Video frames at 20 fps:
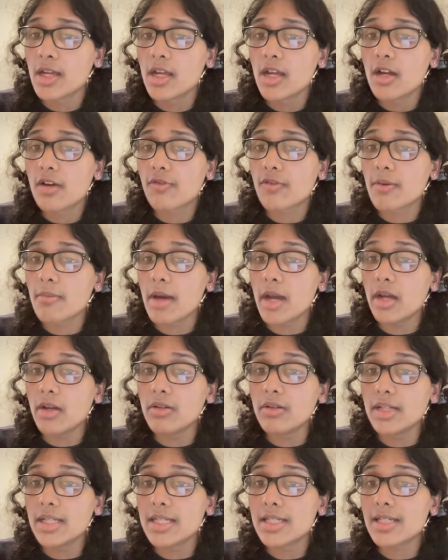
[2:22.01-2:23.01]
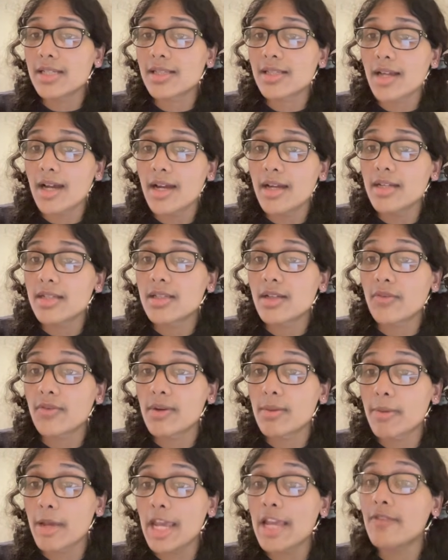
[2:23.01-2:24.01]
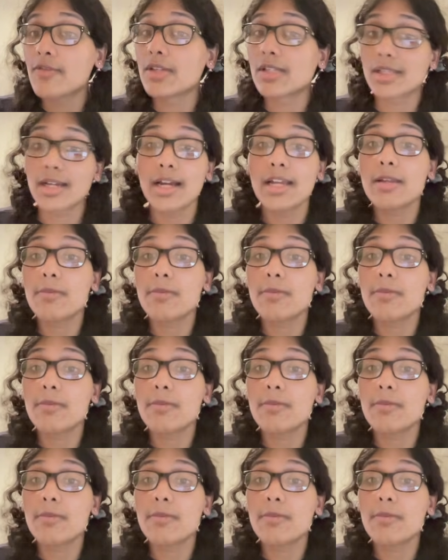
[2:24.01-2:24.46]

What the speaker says: from only desired software behaviors, i.e.